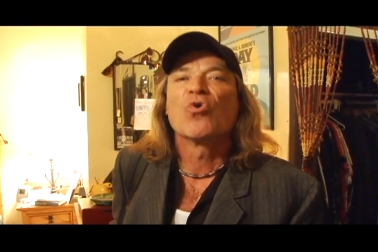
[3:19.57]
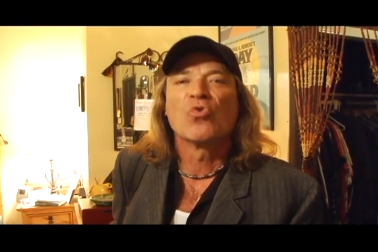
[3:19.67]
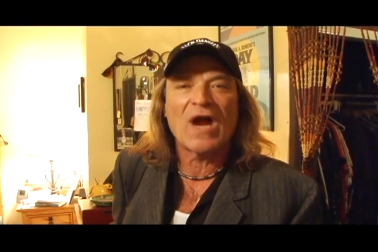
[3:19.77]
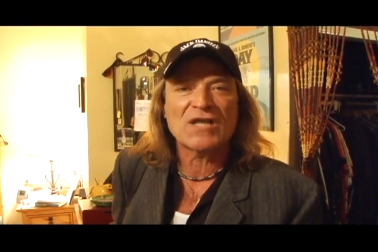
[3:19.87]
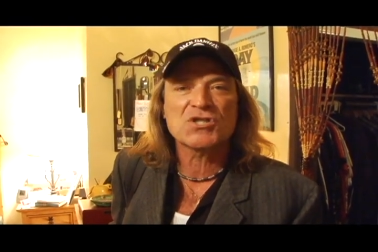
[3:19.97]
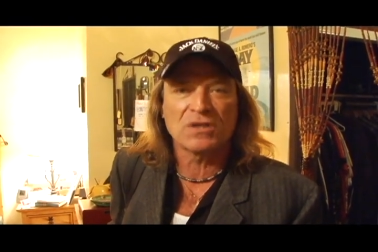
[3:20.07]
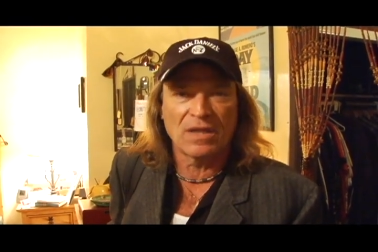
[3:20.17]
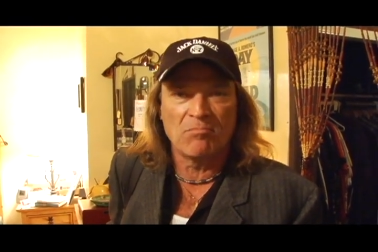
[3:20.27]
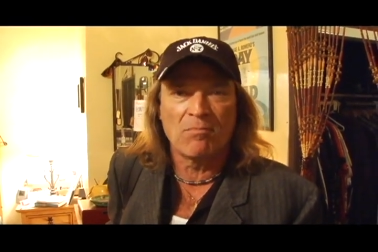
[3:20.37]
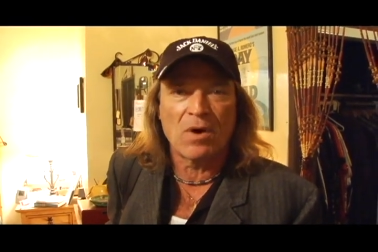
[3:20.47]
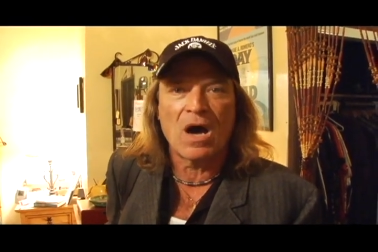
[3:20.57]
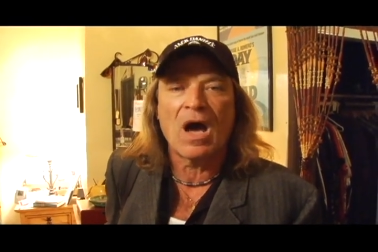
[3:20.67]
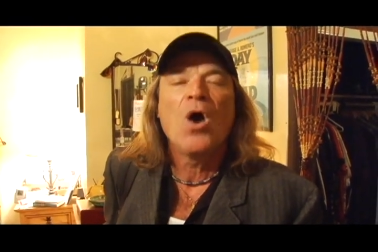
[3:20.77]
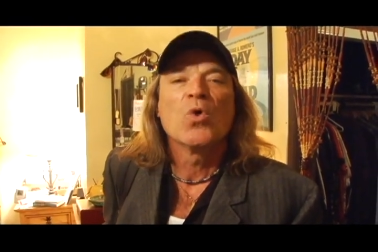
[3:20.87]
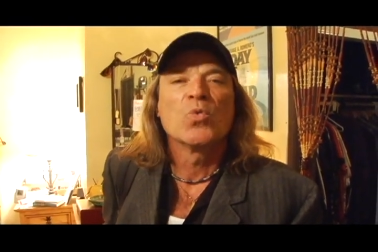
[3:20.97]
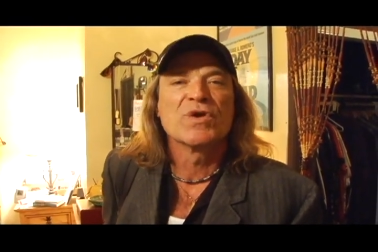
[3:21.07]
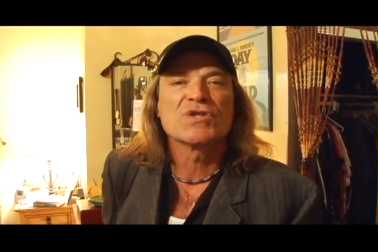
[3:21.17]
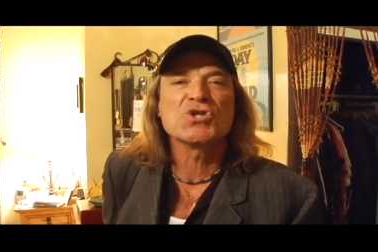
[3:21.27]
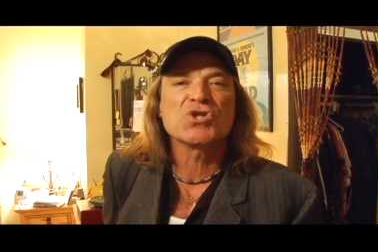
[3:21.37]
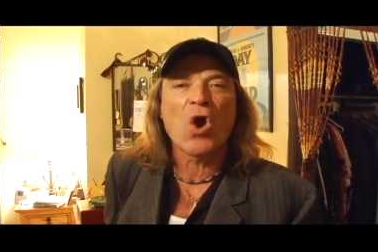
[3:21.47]
Rush Limbaugh, with
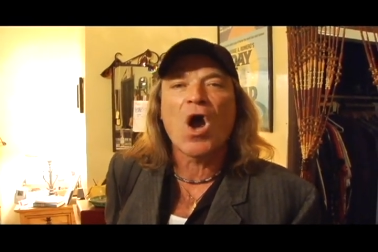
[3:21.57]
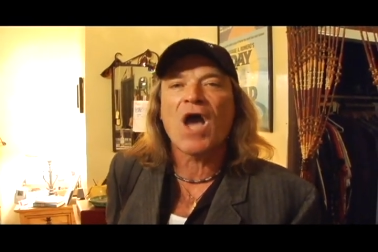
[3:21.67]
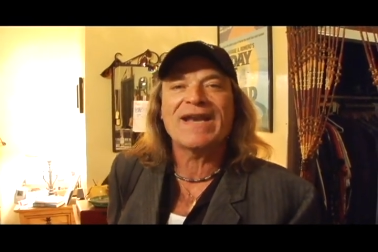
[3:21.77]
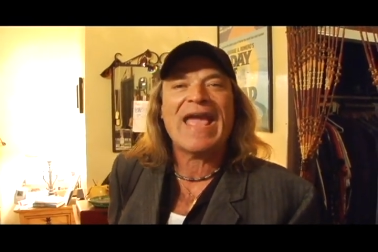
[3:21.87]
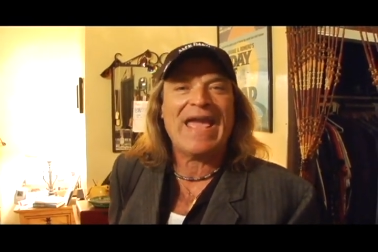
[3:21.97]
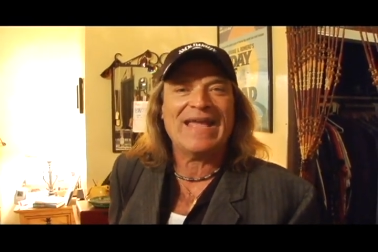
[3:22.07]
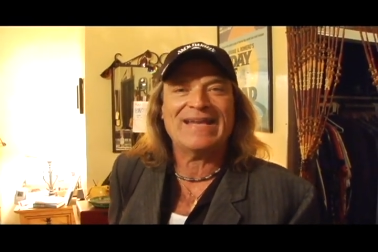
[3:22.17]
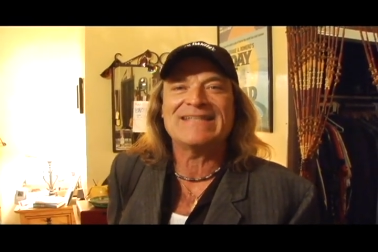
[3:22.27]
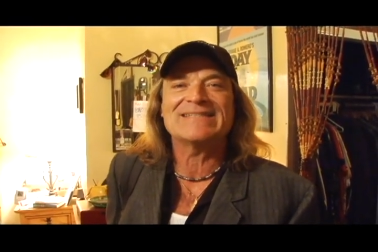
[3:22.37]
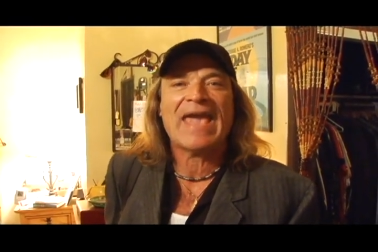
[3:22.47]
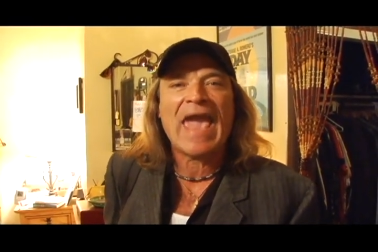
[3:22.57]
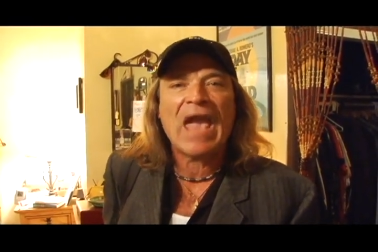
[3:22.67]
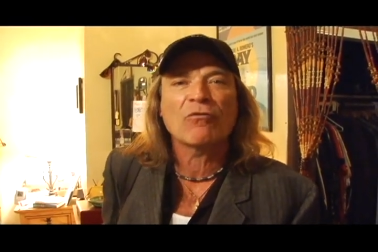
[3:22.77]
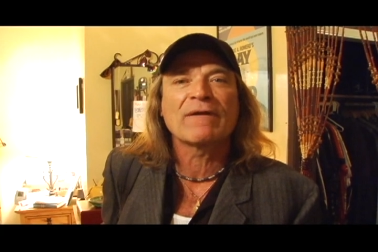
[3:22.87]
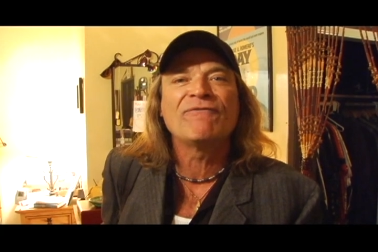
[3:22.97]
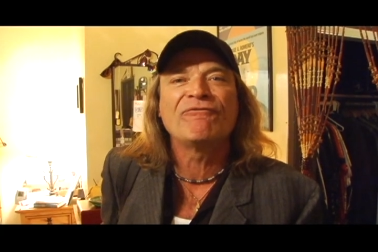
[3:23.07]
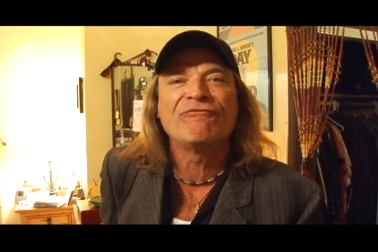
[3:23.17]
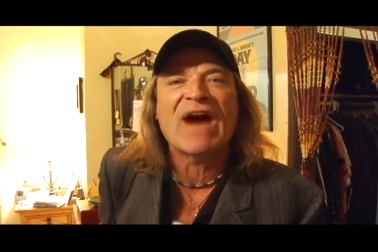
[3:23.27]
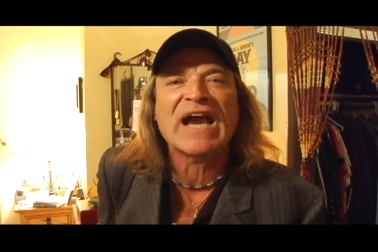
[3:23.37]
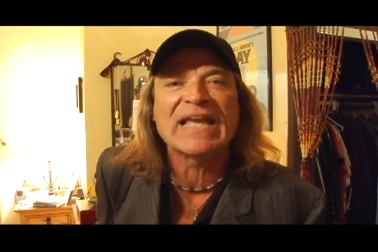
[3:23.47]
Sean Hannity's hairy
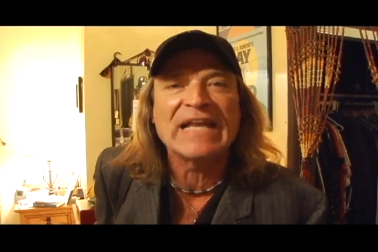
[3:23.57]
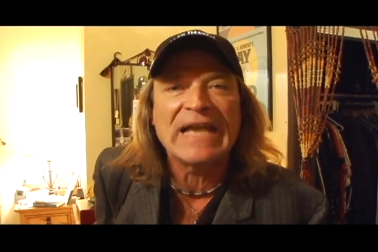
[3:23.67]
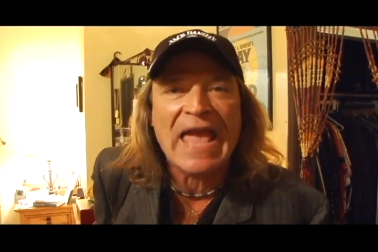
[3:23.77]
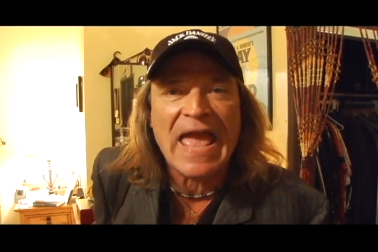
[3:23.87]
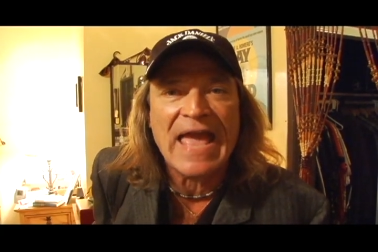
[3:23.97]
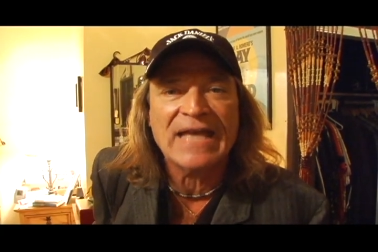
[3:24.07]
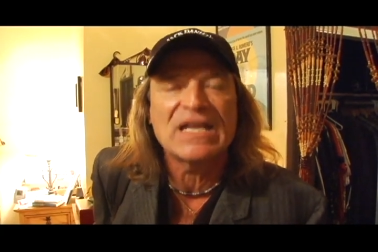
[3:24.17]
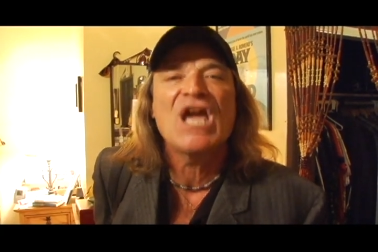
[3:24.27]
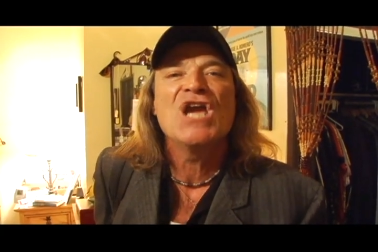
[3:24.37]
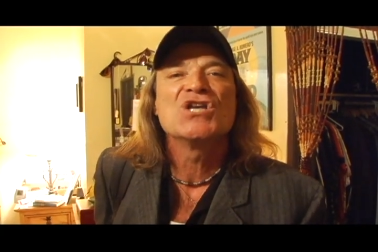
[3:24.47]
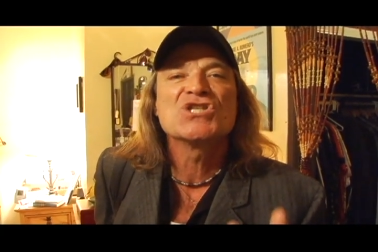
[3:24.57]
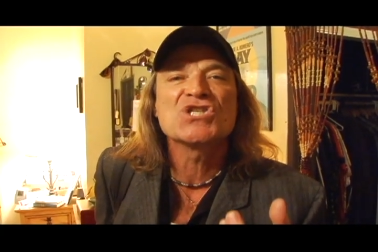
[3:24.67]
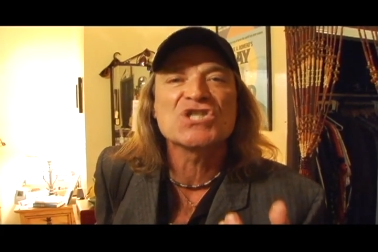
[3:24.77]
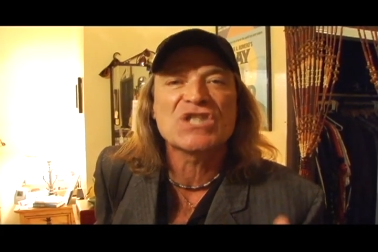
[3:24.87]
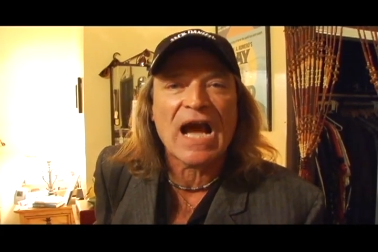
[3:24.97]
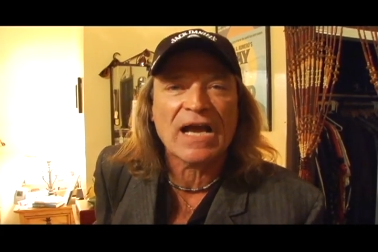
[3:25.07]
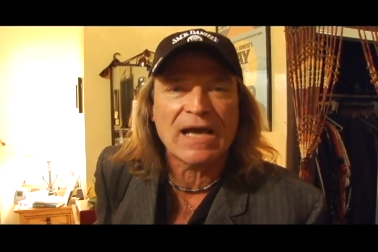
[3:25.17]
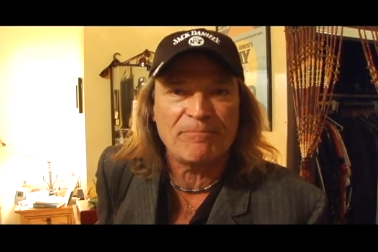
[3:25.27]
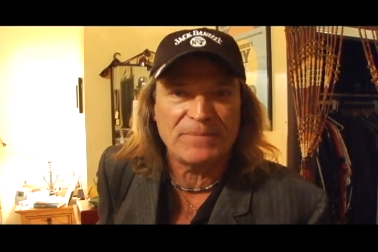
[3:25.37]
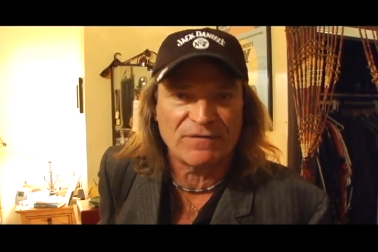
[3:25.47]
fucking head stuck
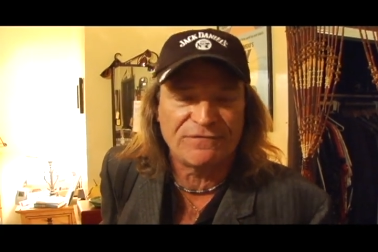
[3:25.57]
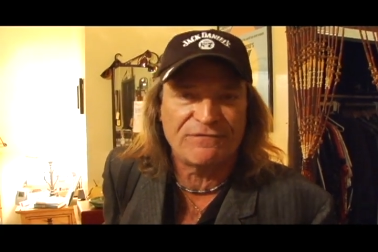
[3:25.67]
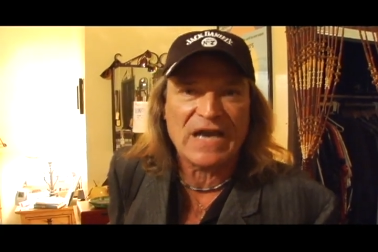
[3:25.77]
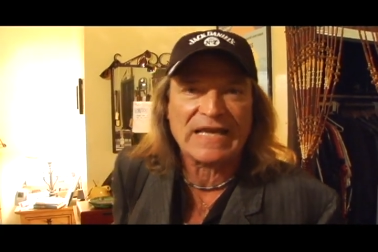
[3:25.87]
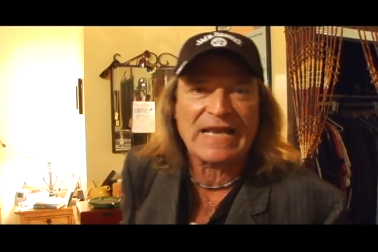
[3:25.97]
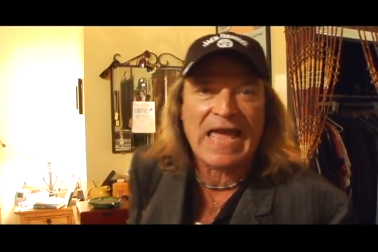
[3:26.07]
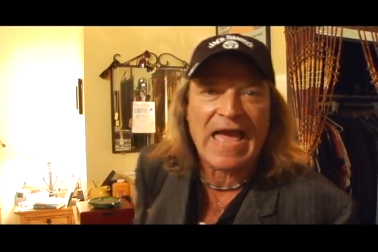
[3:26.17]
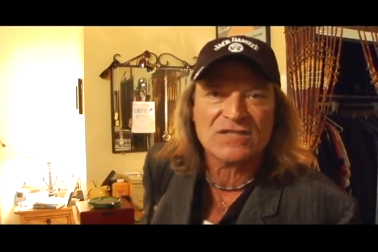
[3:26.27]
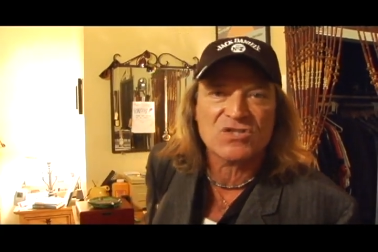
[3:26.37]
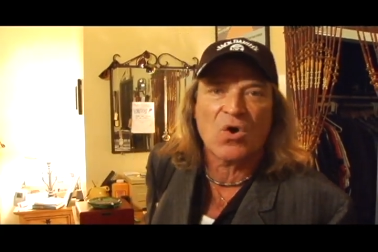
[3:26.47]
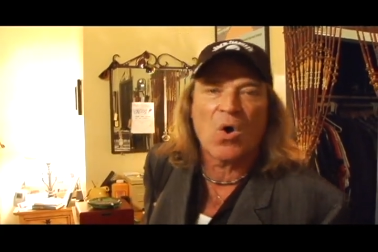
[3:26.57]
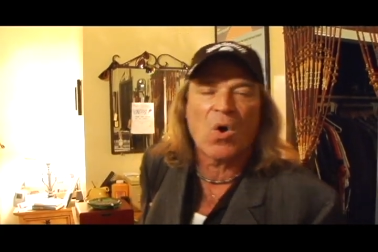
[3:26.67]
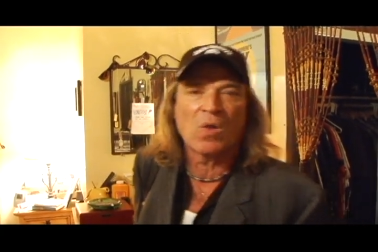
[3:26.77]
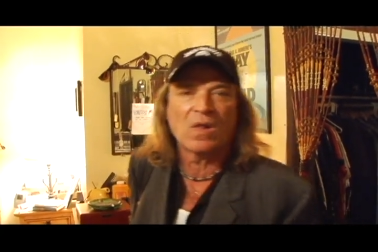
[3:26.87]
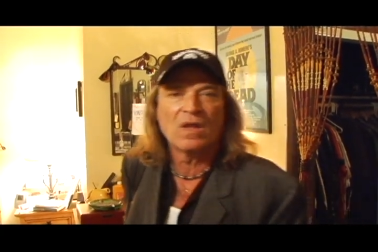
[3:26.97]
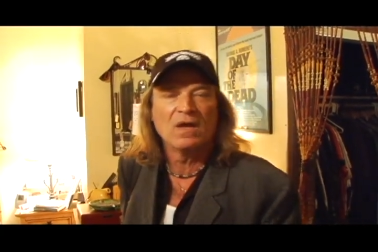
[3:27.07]
up your fucking asshole